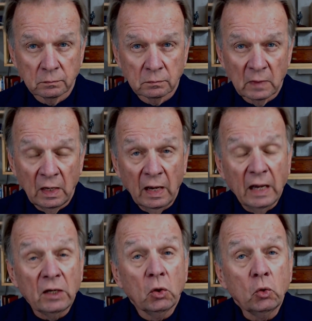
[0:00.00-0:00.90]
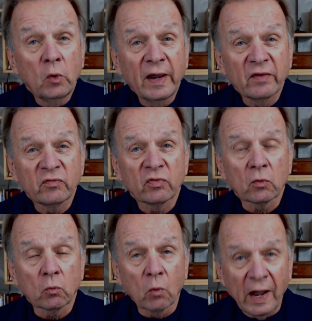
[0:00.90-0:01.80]
and who has the
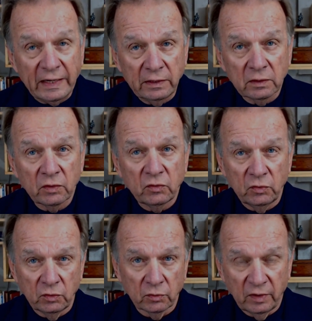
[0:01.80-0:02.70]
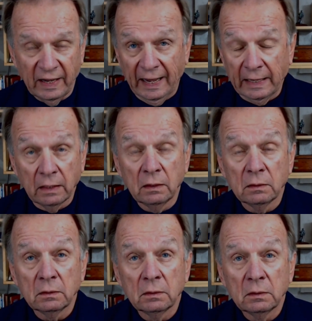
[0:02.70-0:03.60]
right to your data.
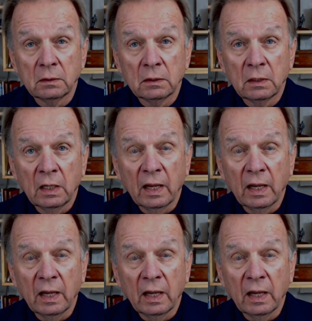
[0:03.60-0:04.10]
And